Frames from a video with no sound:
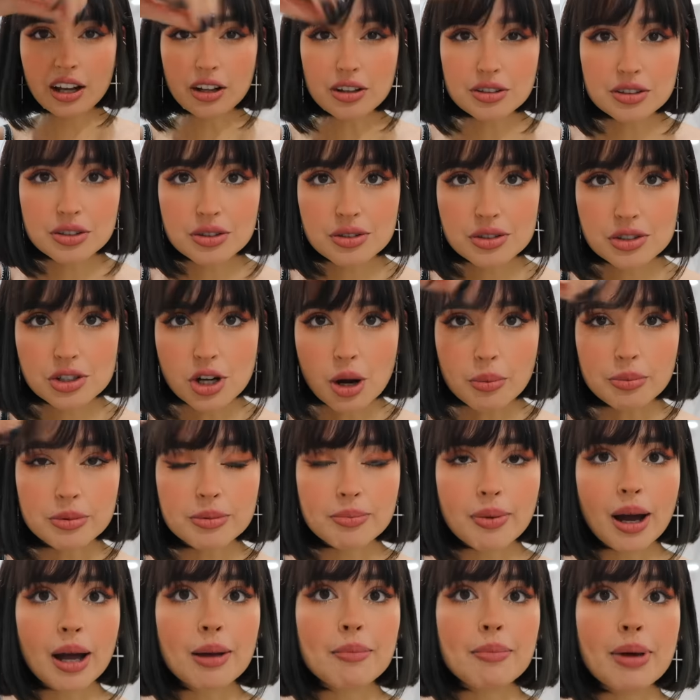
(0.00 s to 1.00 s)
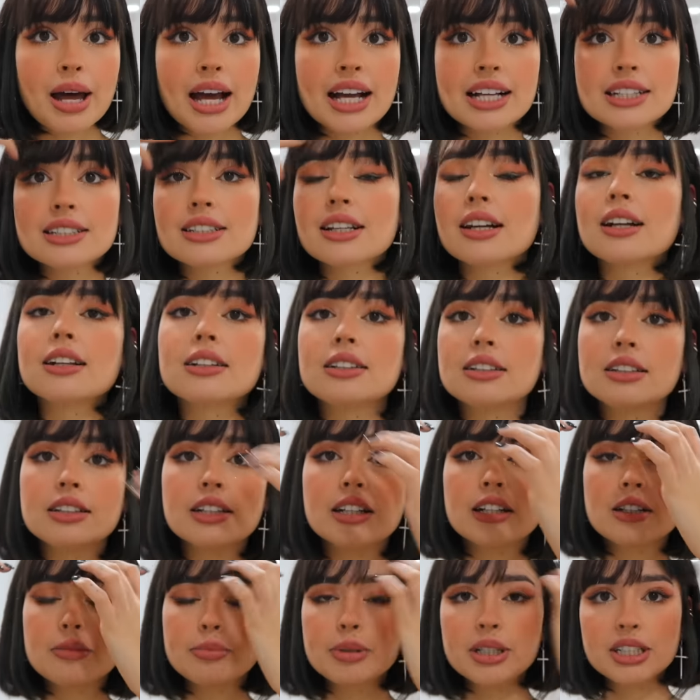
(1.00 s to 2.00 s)
I also chopped my bangs a
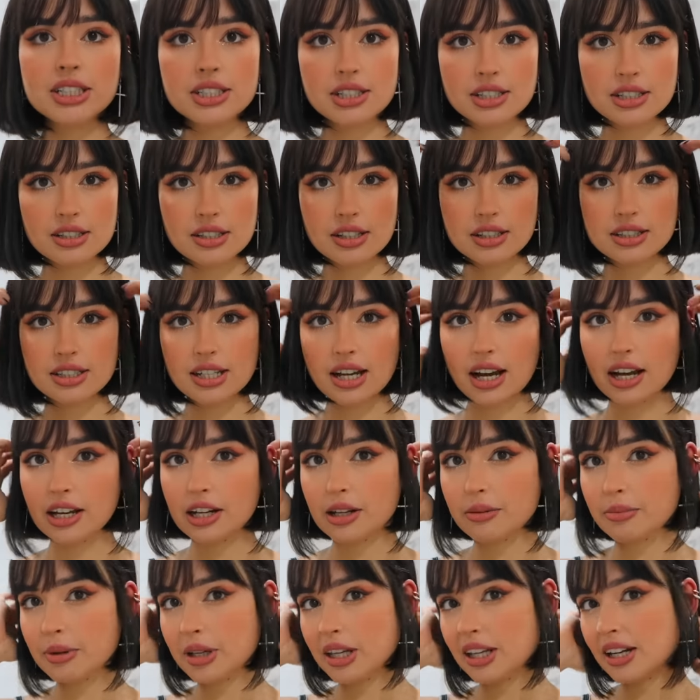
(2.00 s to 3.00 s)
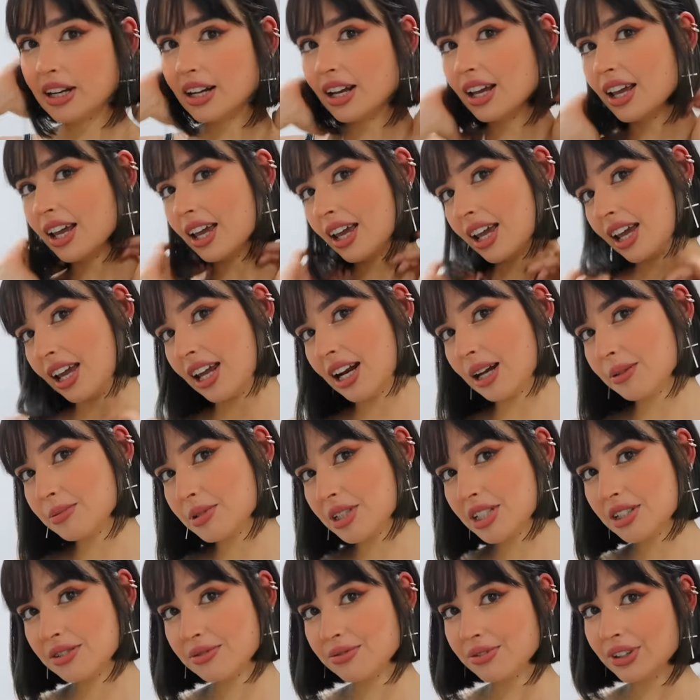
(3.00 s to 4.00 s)
little bit, just a tiny bit, and
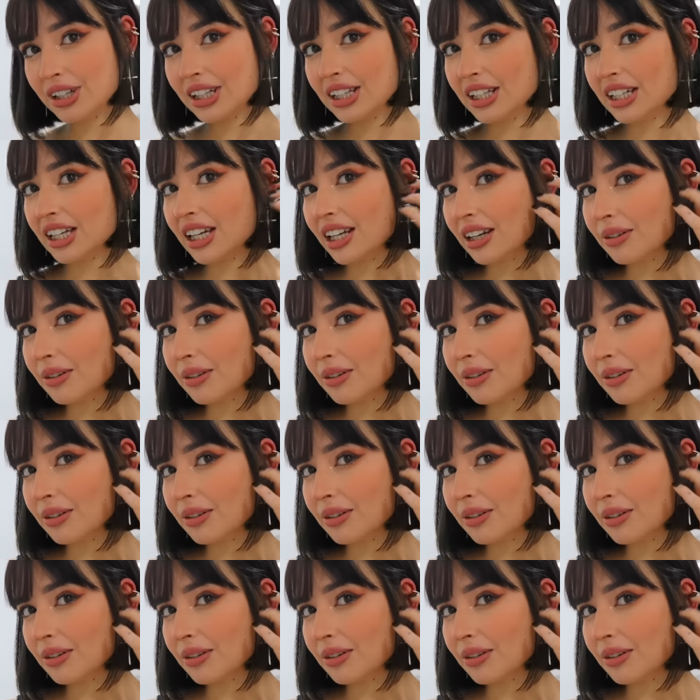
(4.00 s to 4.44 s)
I'm just feeling